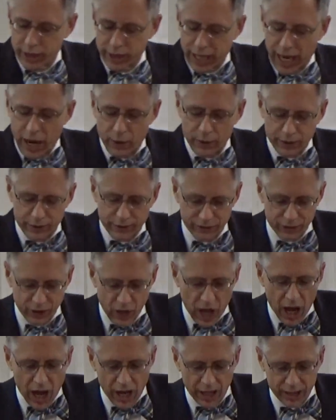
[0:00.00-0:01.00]
how are the
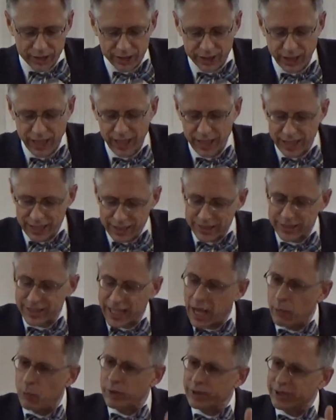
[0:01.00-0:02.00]
flocks? Isn't
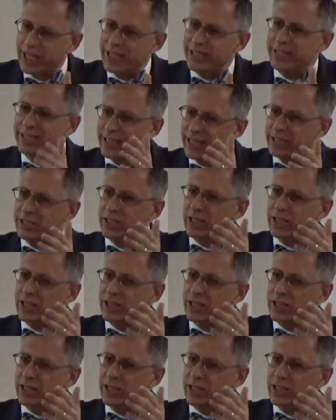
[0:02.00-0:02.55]
that what they did to